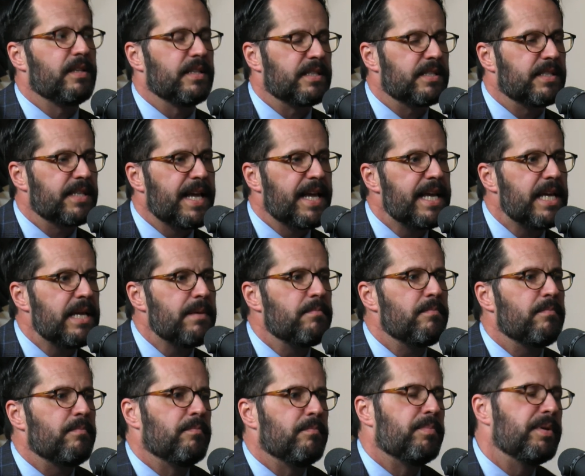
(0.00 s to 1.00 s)
the
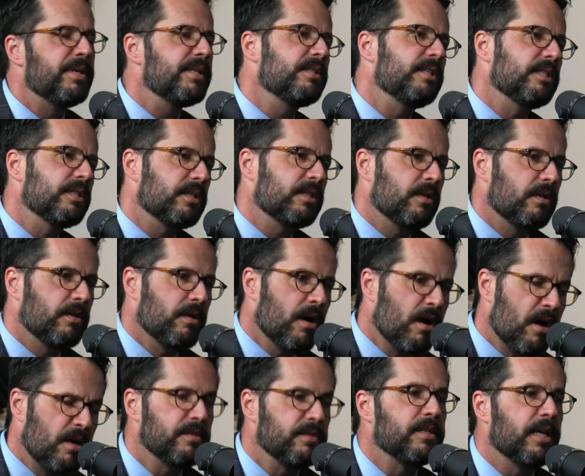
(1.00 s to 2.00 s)
same business
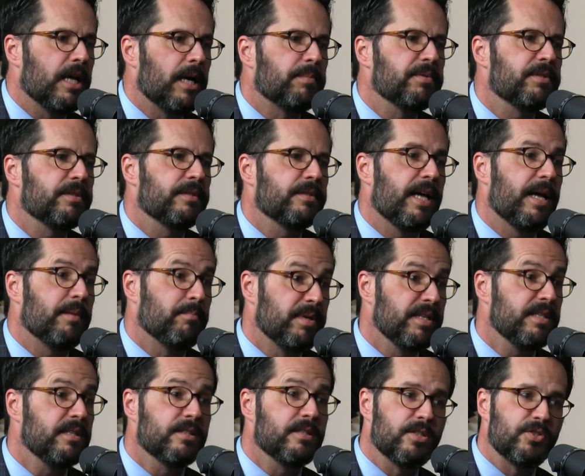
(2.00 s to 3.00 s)
concepts that
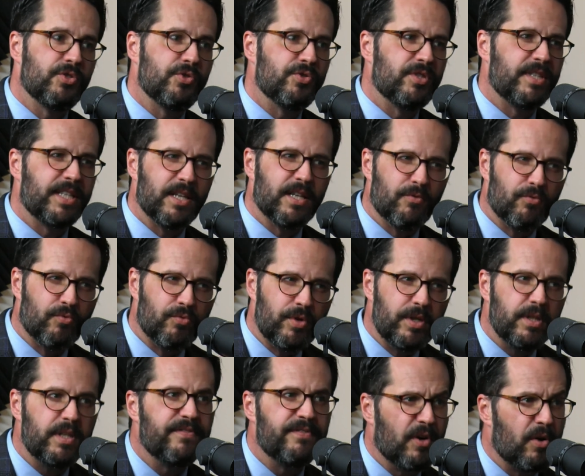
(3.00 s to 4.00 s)
businesses used to get
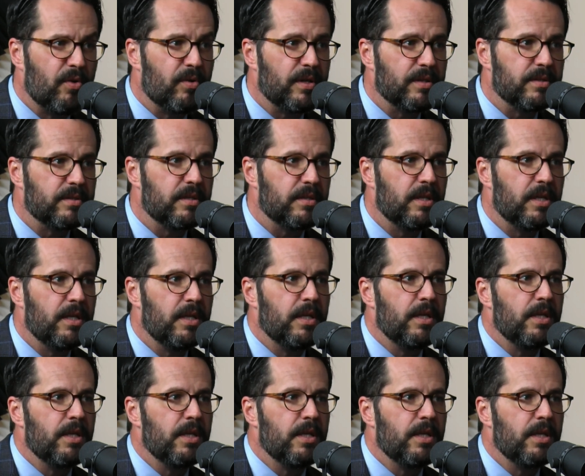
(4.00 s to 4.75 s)
really focused.